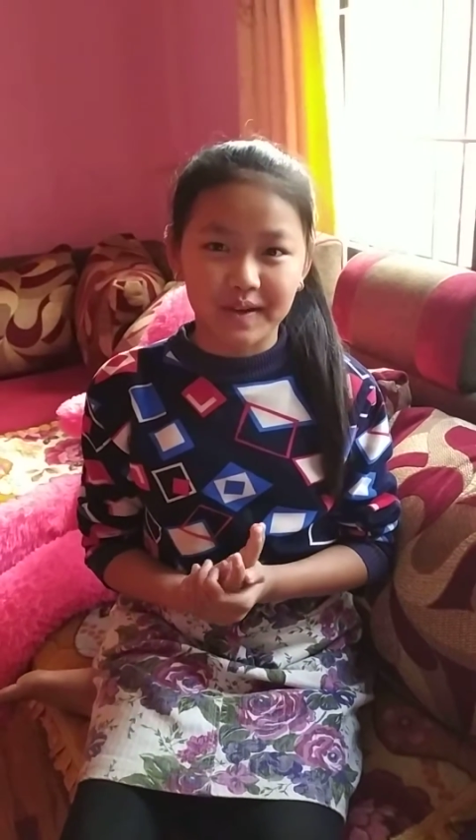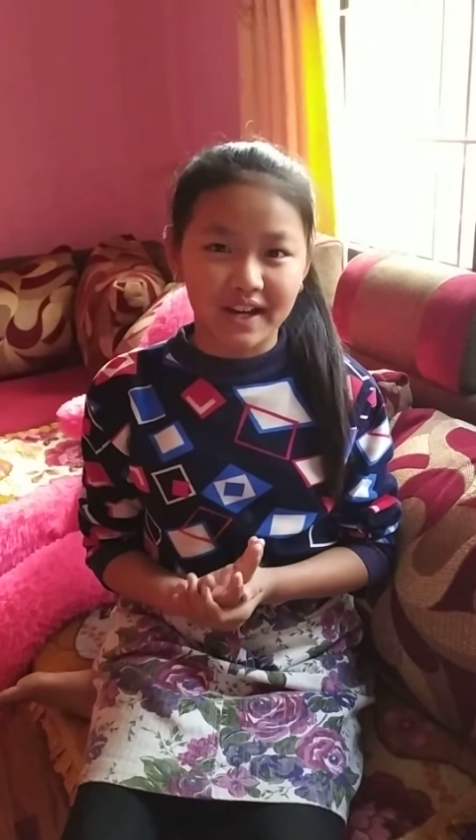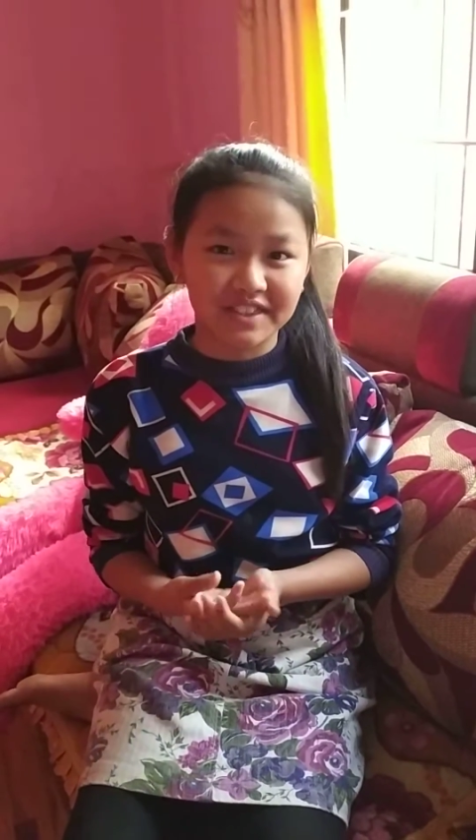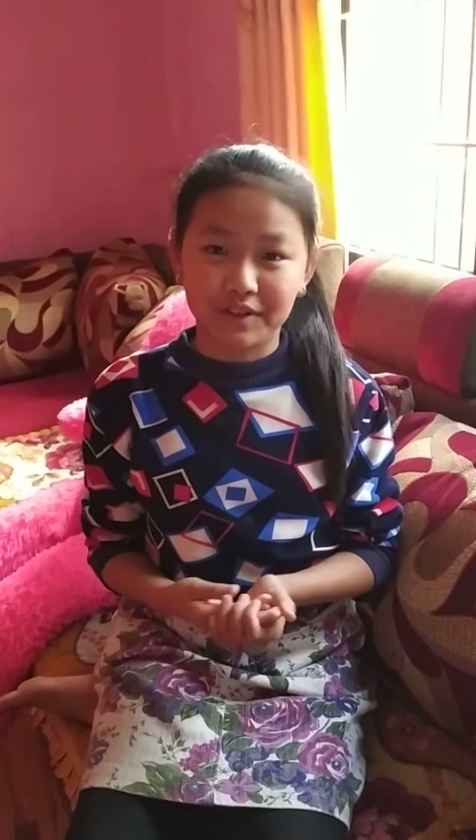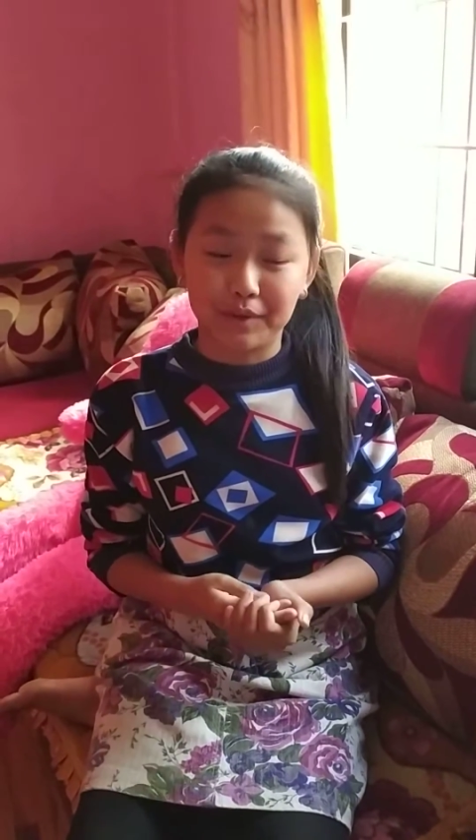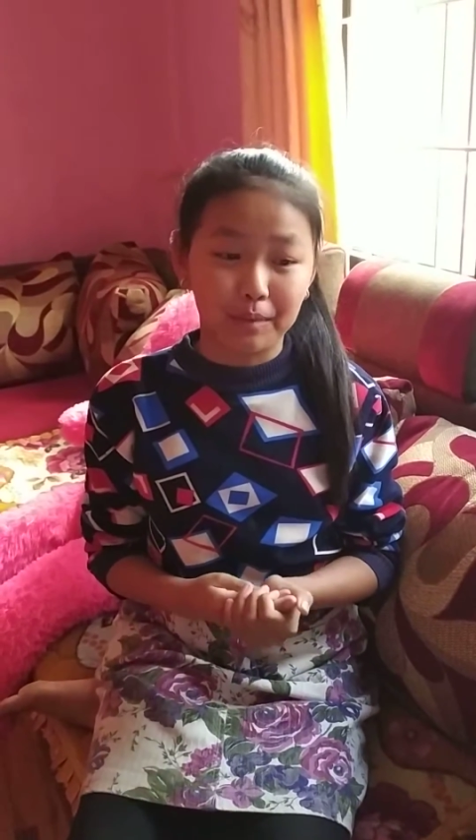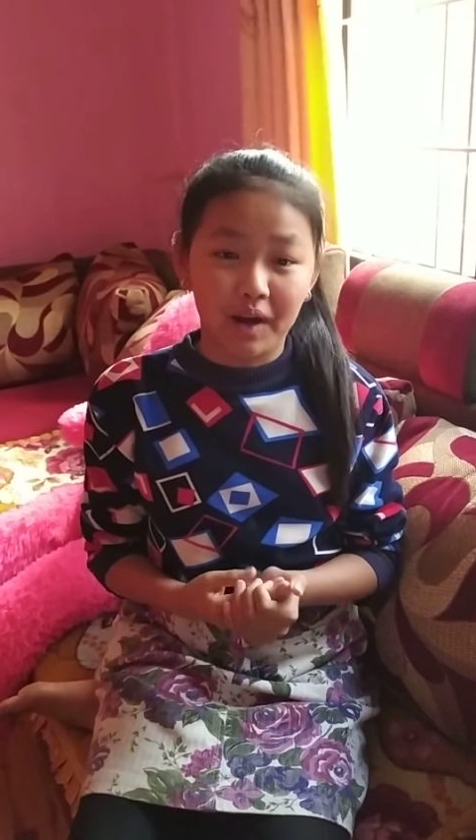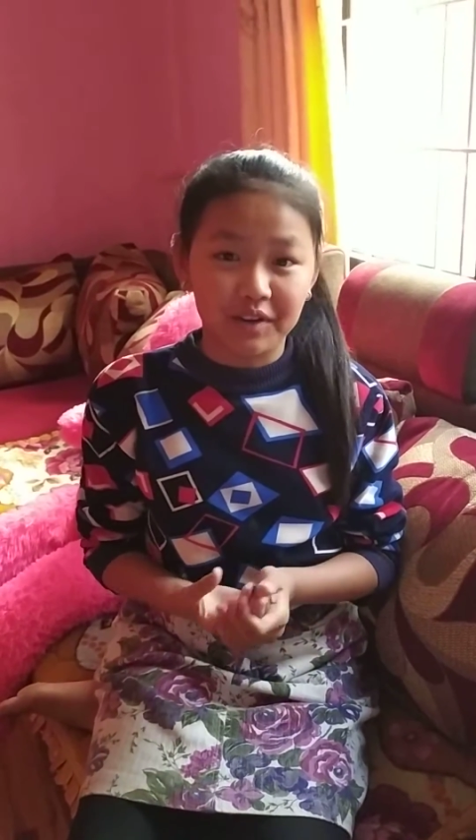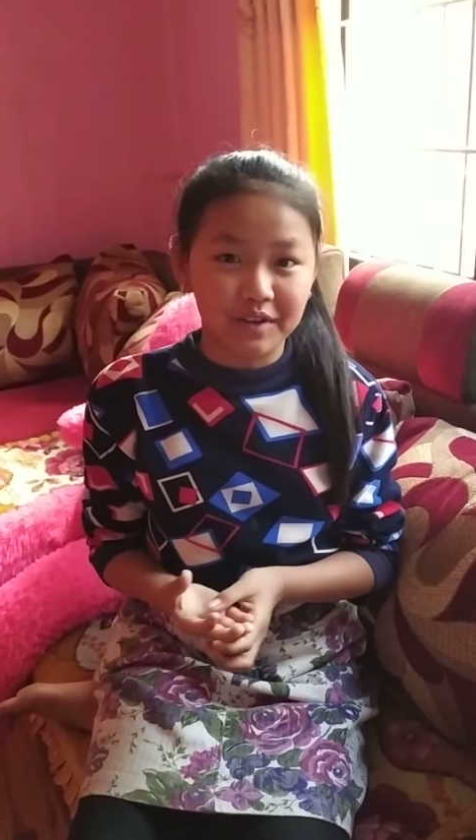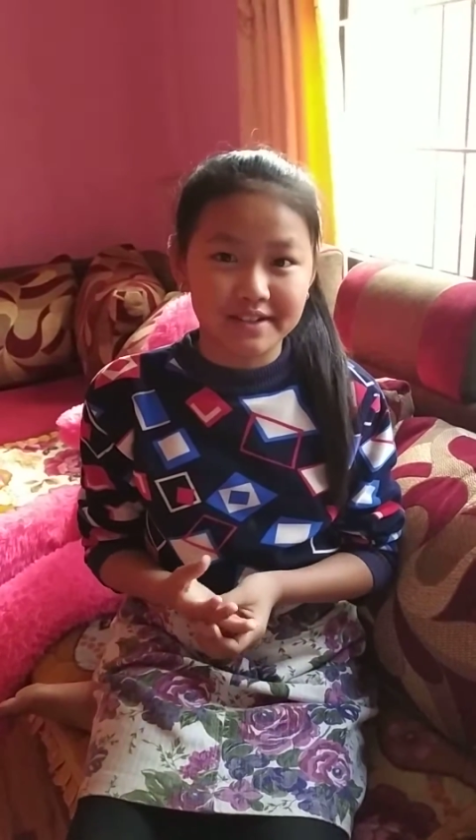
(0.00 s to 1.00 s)
I thought
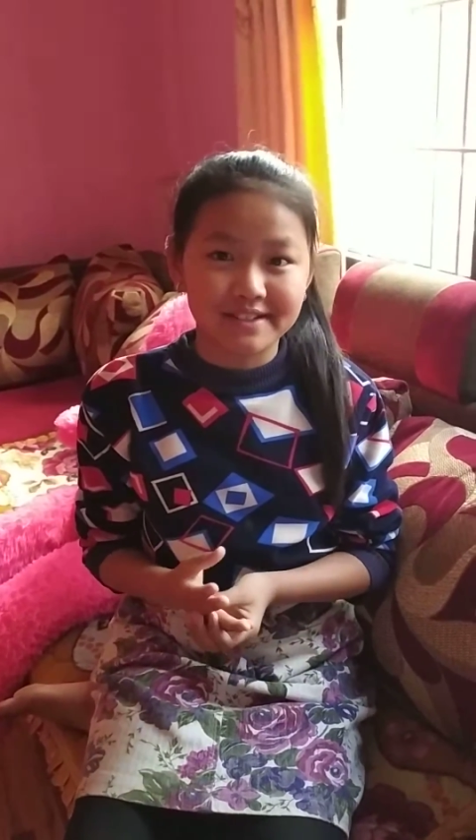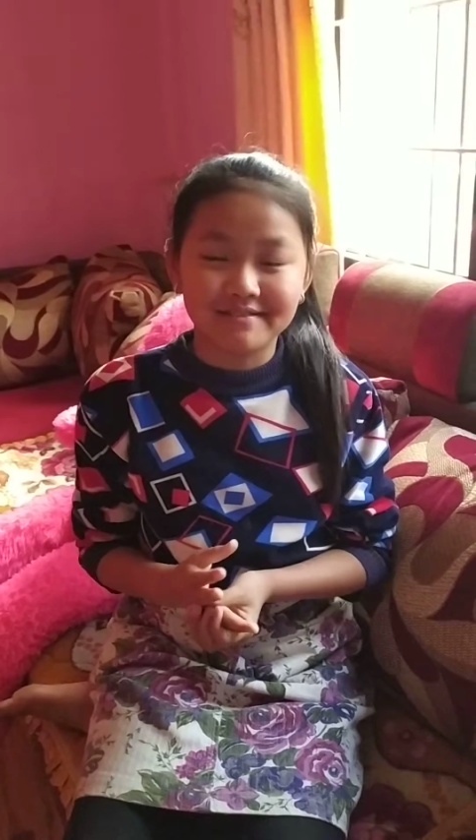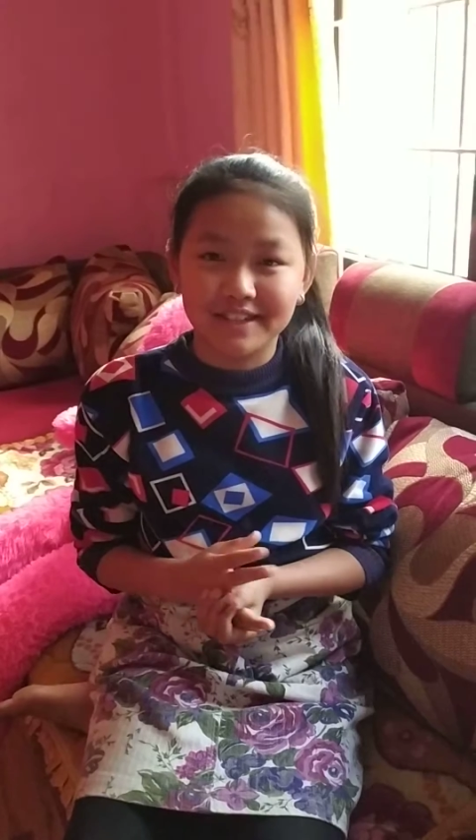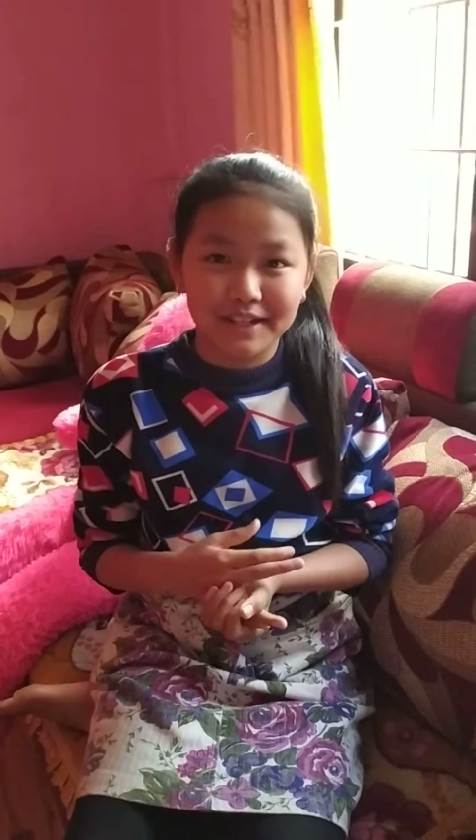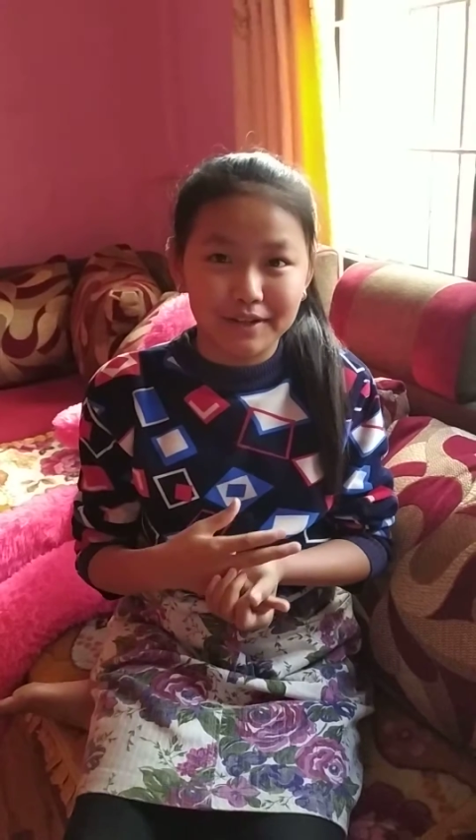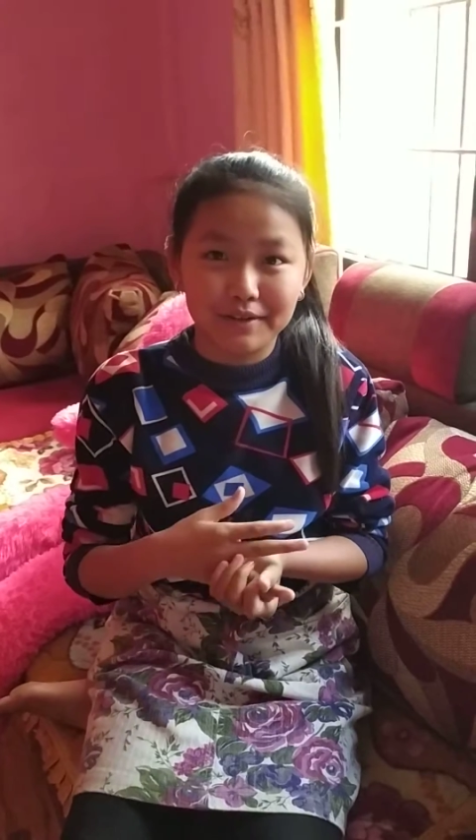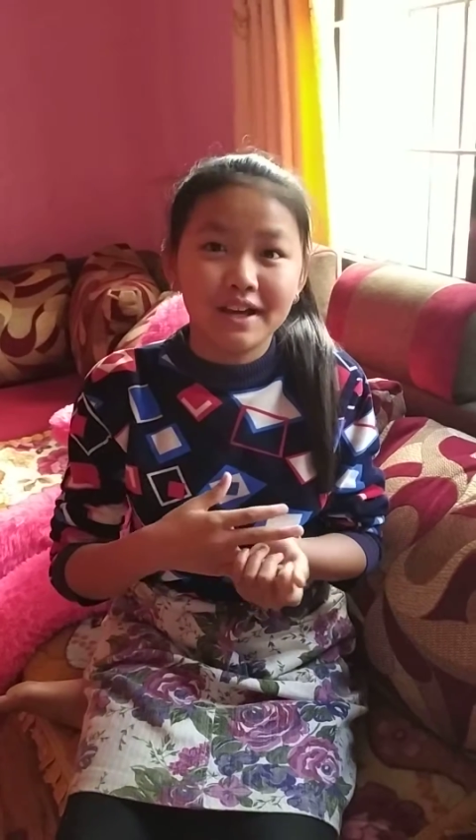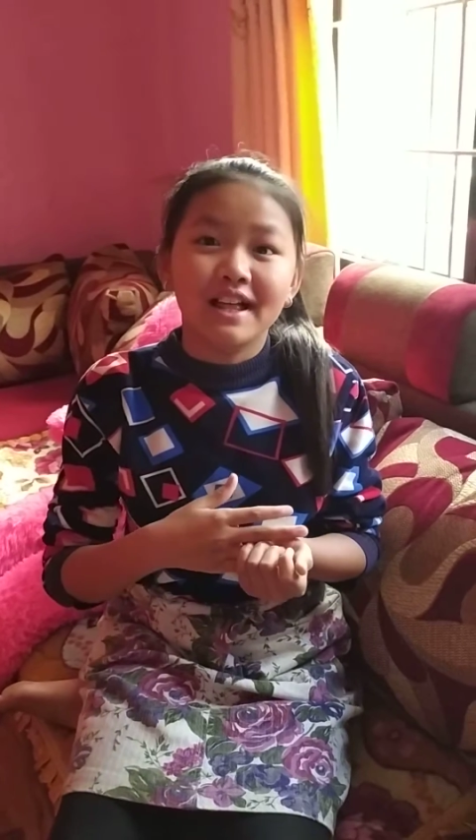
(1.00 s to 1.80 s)
why not you know